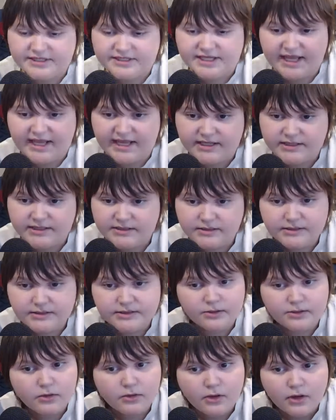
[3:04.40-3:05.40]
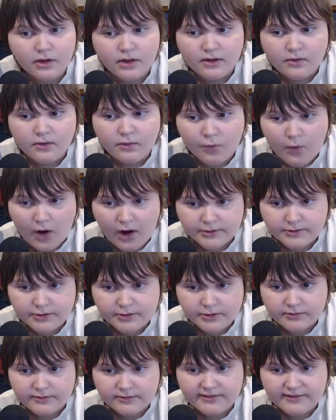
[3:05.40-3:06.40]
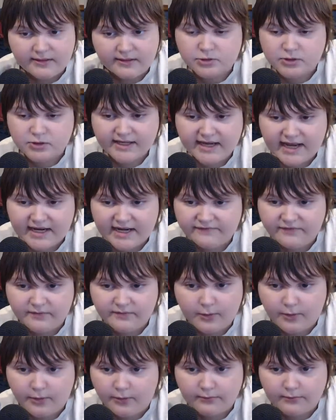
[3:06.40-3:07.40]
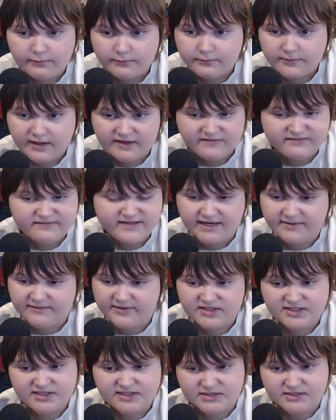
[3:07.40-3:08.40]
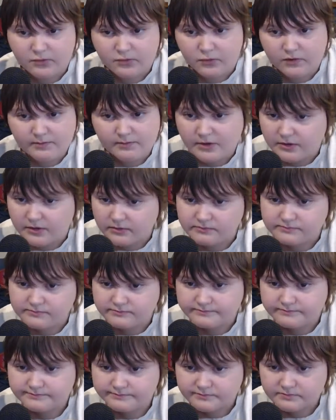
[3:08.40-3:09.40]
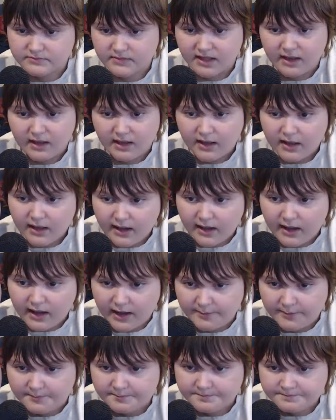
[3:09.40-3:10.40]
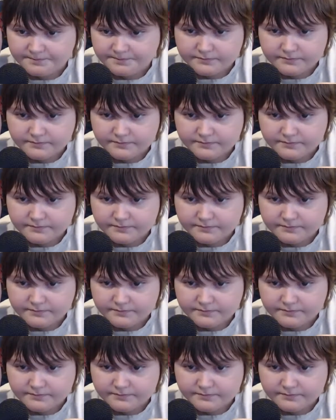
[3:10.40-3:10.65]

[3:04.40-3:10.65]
sand, water. They'll drink out of a bowl. I've seen them. It's adorable. Now,